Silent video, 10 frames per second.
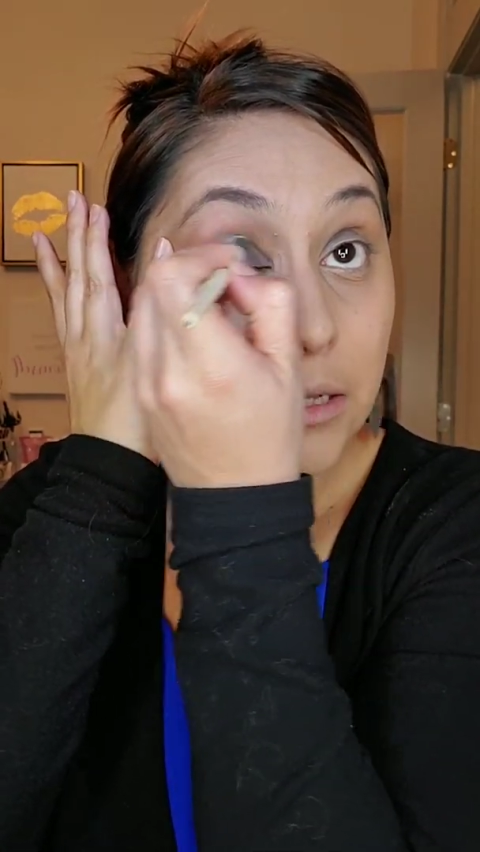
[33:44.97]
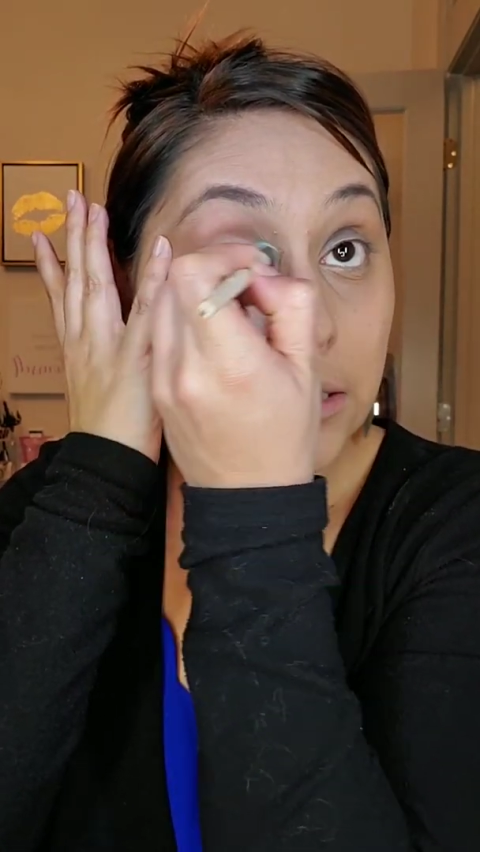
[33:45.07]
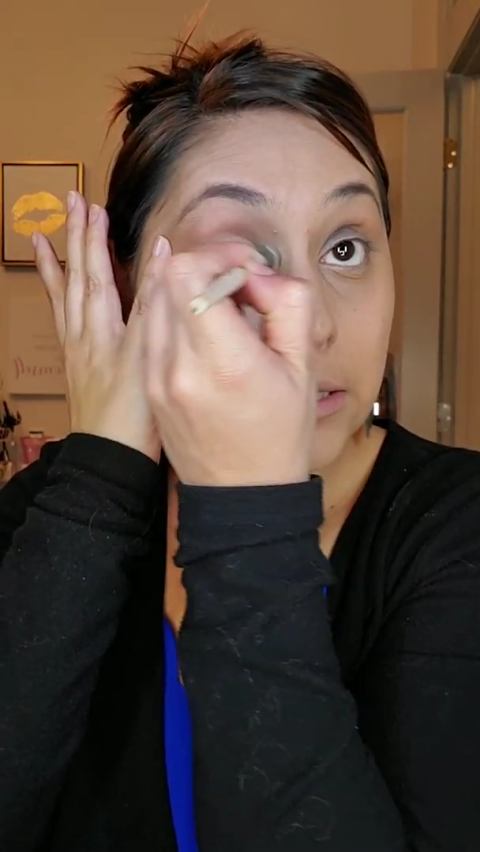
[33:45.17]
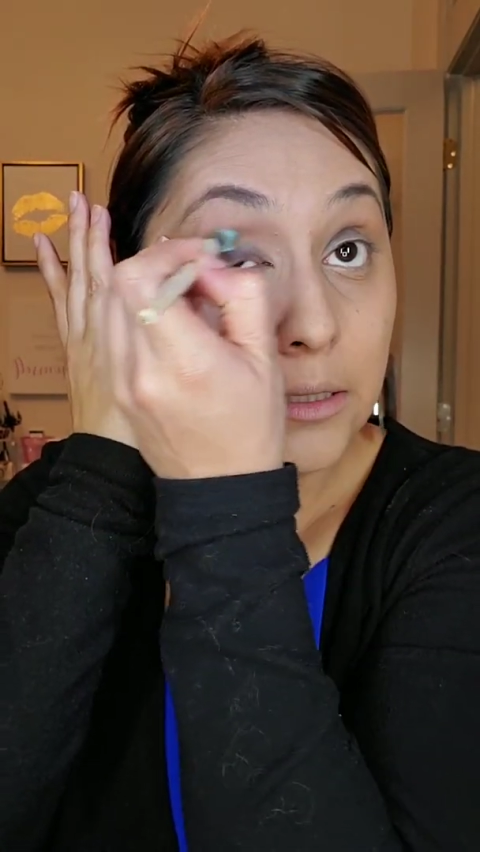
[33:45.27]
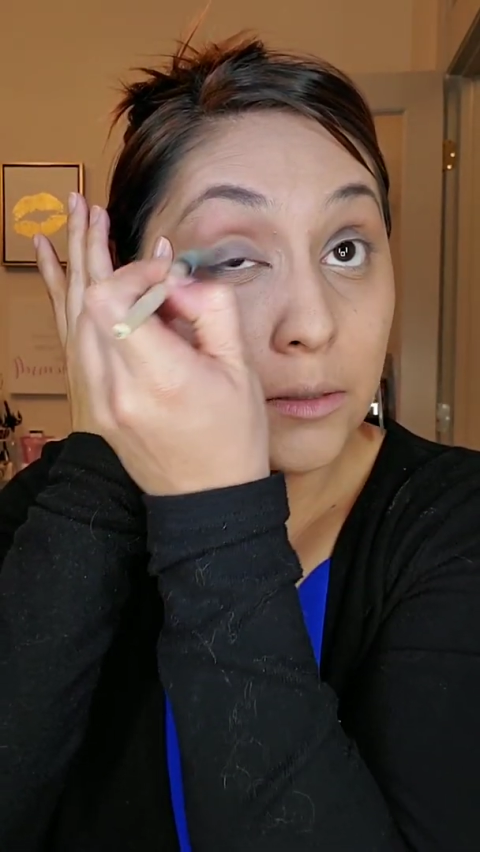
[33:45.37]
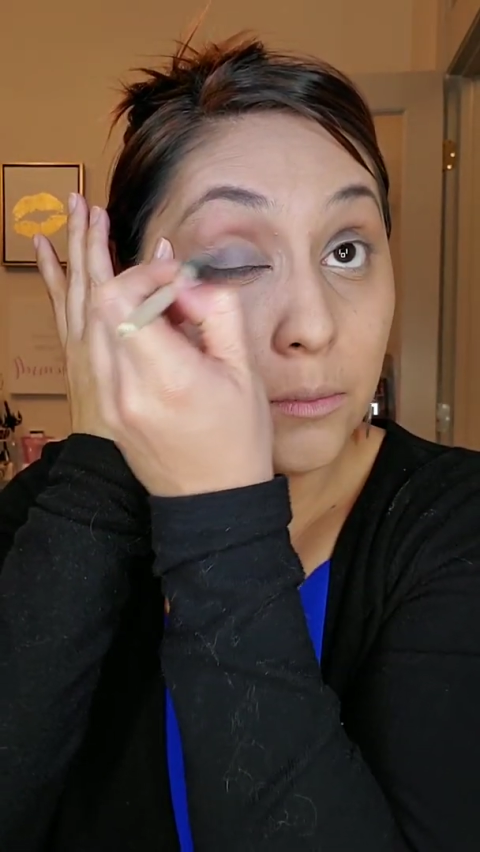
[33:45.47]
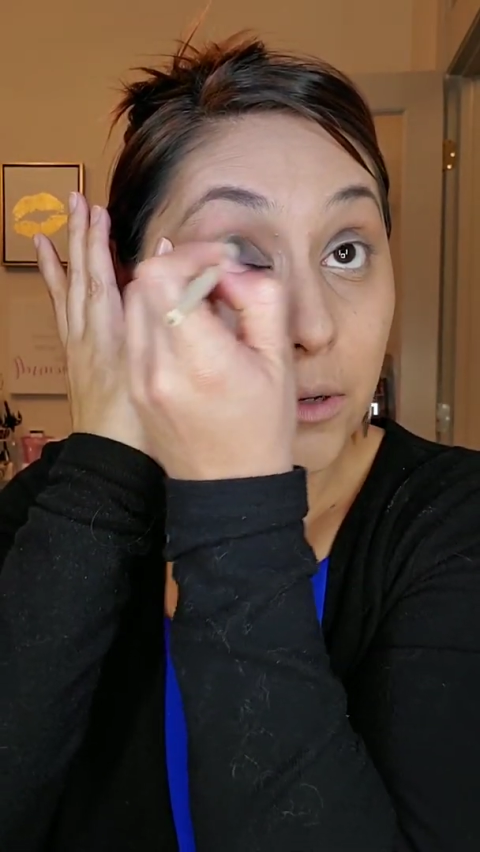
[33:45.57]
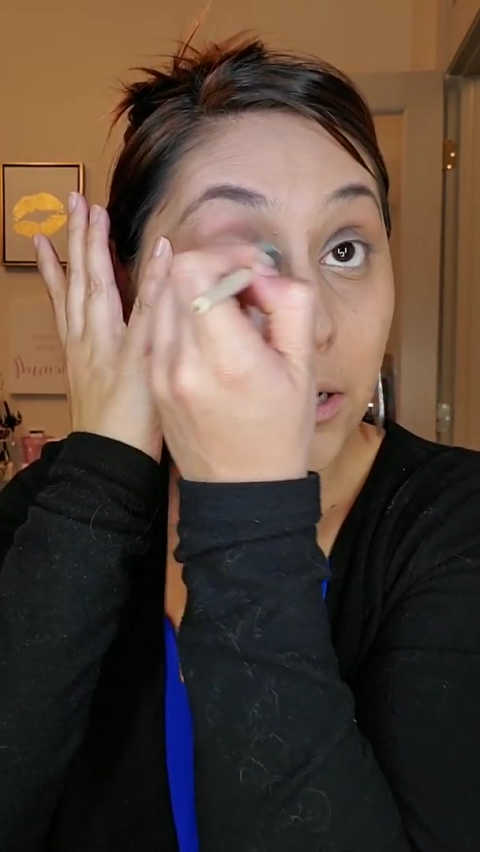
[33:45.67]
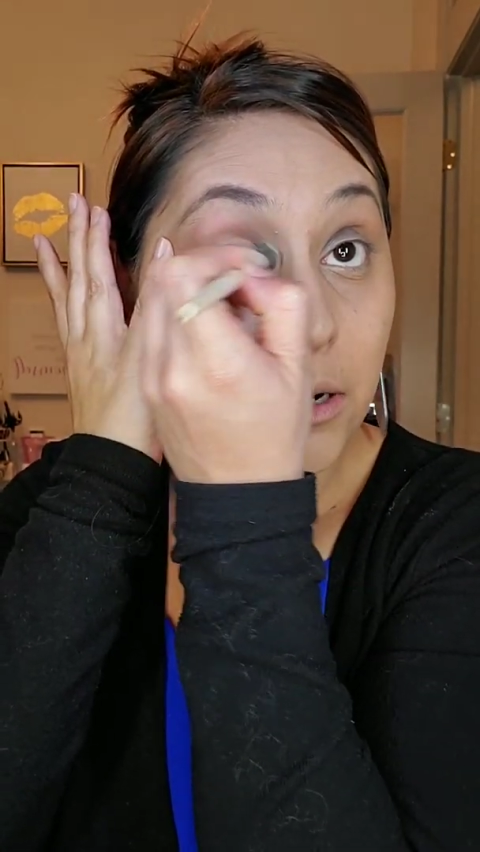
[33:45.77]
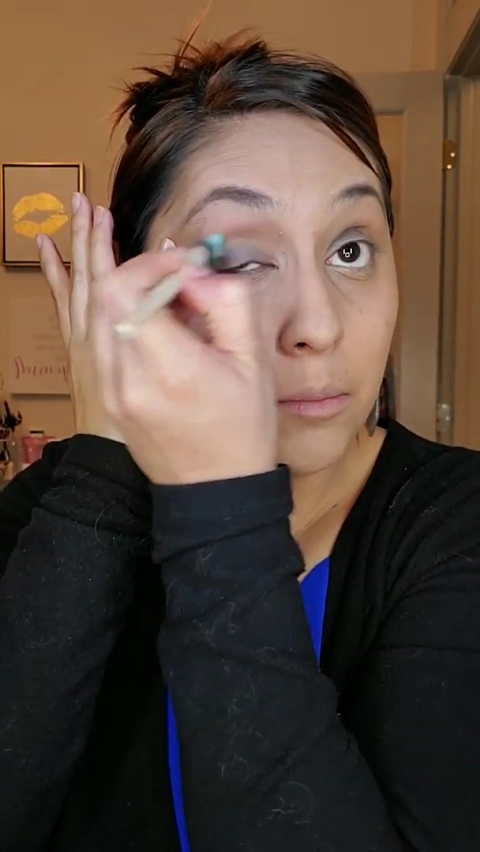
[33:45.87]
still
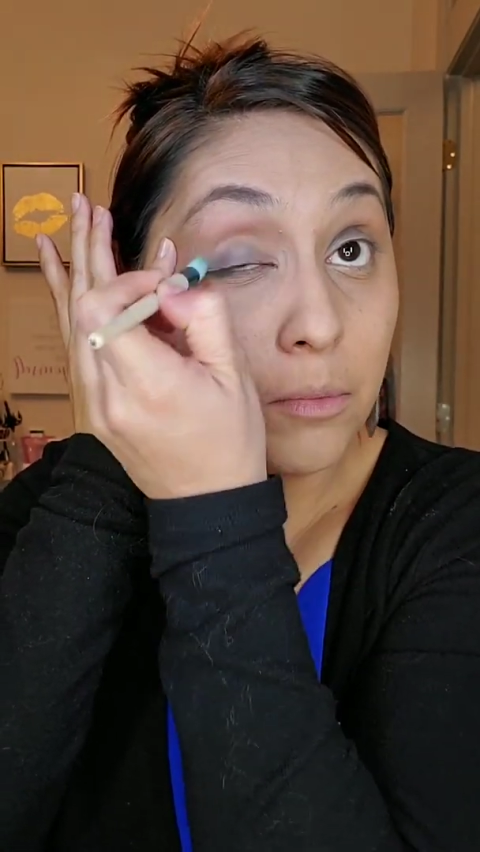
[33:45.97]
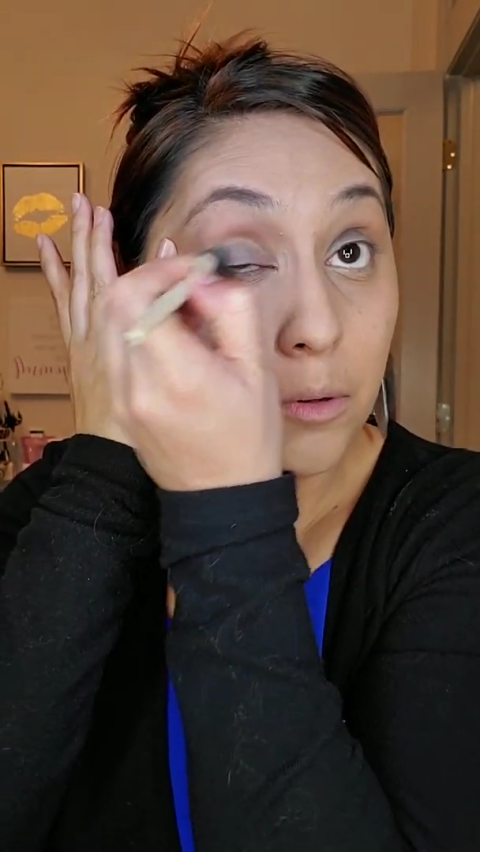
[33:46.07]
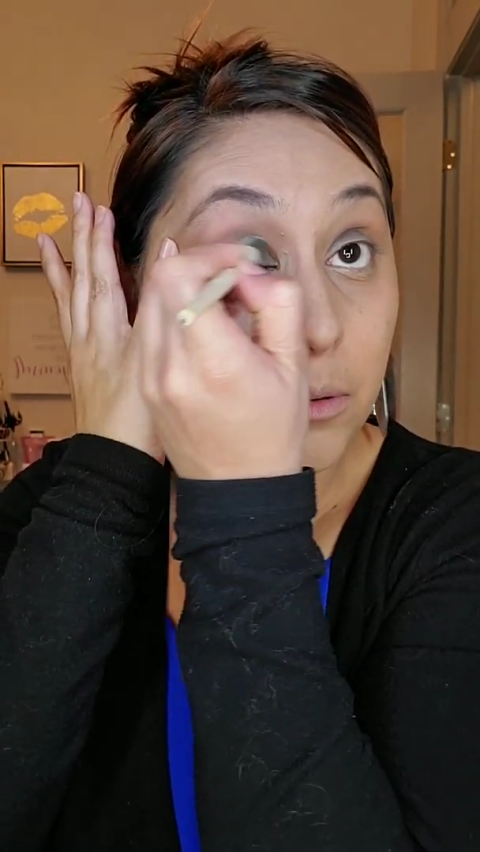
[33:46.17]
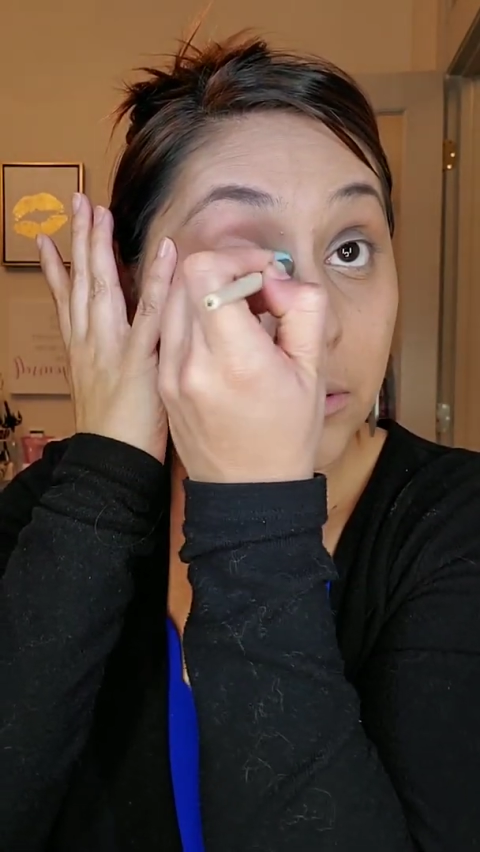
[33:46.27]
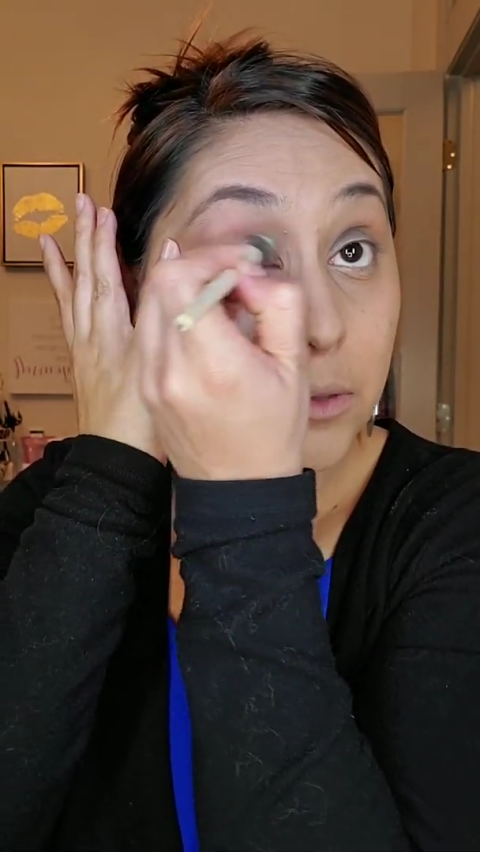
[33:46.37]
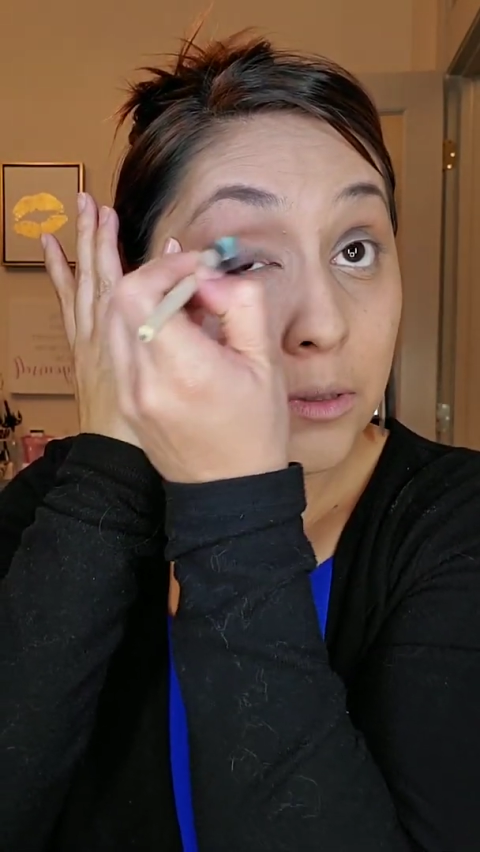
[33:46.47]
workable,